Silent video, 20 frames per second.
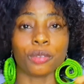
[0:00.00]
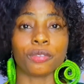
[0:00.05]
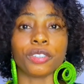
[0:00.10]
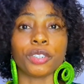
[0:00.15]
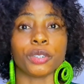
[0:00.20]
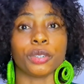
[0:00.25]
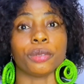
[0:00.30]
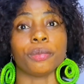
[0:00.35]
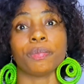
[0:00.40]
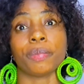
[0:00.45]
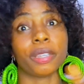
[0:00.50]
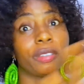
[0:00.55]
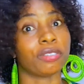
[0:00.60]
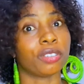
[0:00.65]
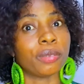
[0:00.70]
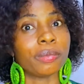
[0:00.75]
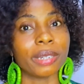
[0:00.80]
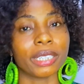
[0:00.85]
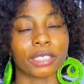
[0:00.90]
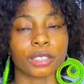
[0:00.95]
of the
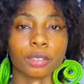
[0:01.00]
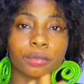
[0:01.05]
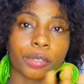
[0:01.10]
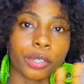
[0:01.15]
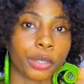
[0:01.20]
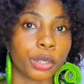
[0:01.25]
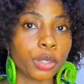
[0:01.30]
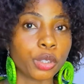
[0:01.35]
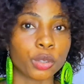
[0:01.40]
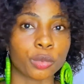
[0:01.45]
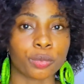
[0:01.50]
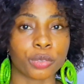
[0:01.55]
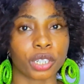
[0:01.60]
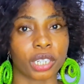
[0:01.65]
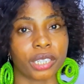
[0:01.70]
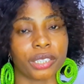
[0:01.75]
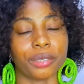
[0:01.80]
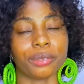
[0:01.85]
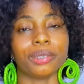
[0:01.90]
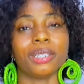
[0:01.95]
performance of your YouTube
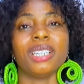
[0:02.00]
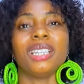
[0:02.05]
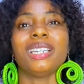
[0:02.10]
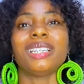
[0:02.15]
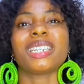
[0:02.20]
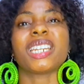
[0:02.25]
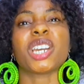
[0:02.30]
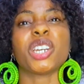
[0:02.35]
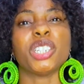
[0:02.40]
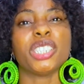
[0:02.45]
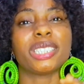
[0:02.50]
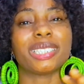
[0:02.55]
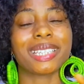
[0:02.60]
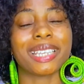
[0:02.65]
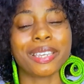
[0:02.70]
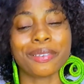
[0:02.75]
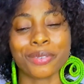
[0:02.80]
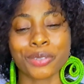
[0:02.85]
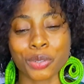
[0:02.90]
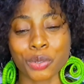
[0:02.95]
channel. Now, it
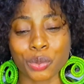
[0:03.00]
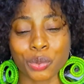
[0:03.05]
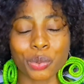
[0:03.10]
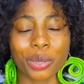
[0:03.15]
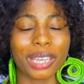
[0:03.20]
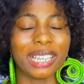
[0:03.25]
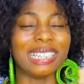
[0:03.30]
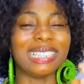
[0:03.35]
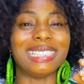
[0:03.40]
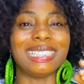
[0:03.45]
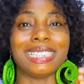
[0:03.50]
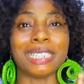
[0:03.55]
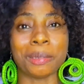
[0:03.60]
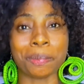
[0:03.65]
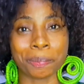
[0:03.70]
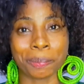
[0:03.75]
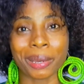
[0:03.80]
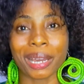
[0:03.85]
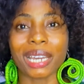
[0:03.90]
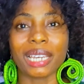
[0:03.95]
gives you a
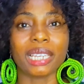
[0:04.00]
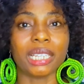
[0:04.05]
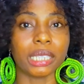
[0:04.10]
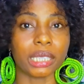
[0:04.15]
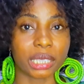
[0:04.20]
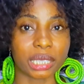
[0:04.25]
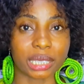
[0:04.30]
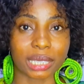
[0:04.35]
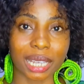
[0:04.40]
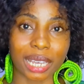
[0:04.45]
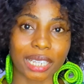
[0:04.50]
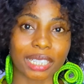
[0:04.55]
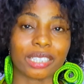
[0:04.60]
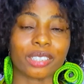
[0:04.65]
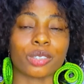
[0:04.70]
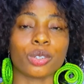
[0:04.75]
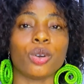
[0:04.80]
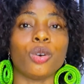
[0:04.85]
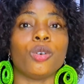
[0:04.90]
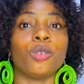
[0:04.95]
deeper
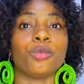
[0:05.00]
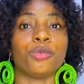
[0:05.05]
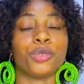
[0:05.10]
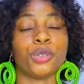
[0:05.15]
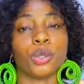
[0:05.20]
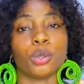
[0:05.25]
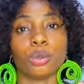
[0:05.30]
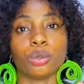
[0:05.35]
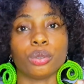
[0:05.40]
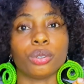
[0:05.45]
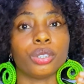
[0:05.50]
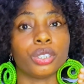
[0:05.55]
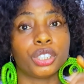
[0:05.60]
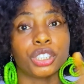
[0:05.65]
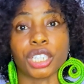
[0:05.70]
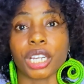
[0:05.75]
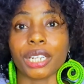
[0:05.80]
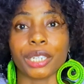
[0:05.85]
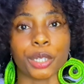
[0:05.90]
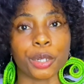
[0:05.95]
insight of your
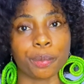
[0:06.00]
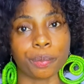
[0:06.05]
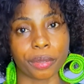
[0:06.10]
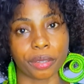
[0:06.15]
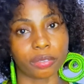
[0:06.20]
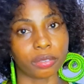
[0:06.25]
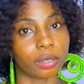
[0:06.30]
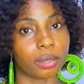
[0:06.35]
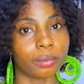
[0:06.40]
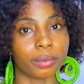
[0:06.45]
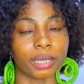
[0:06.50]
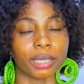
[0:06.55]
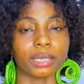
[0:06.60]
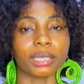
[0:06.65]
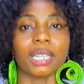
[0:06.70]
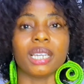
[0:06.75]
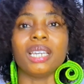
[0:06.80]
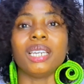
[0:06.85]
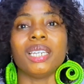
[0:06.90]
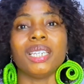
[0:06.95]
channel performance.
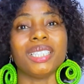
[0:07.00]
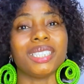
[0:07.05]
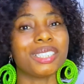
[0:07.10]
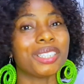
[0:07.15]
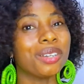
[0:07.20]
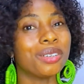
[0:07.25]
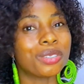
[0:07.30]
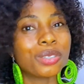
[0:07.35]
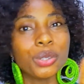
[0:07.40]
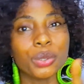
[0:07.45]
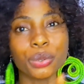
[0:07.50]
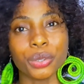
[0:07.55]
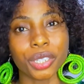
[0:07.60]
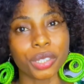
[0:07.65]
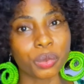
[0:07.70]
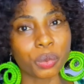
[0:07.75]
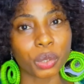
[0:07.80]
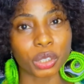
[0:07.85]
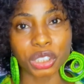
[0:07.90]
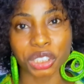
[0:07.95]
It tells you who
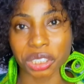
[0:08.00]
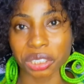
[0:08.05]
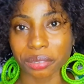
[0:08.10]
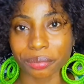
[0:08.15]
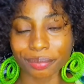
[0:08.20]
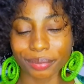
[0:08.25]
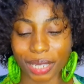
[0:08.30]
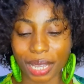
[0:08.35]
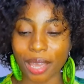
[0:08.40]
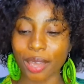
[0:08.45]
is watching,